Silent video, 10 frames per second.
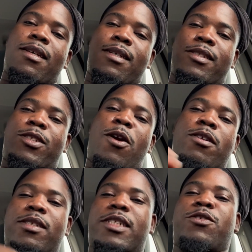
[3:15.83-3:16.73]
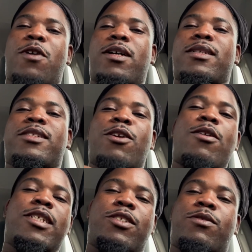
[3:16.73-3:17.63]

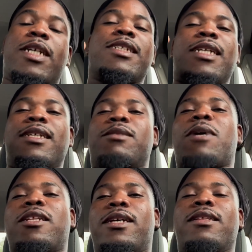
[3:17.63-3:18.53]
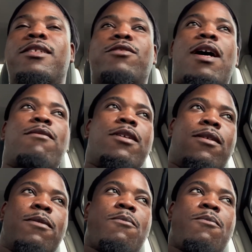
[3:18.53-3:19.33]
this is my daily driver.